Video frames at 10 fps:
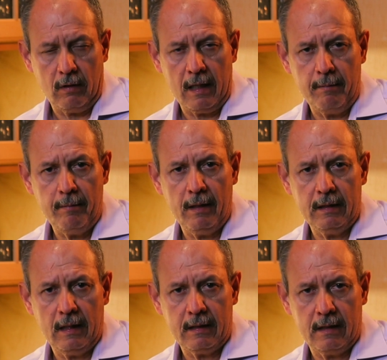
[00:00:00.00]
What I mean by
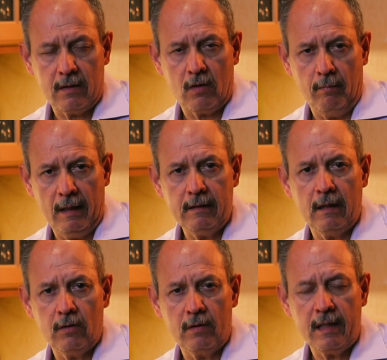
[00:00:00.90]
that is command
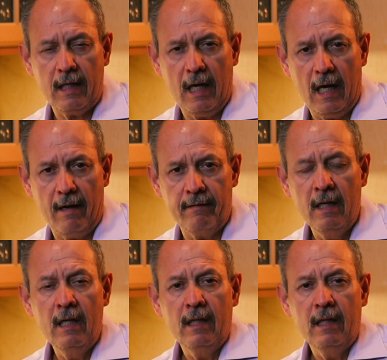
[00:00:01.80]
that doesn't have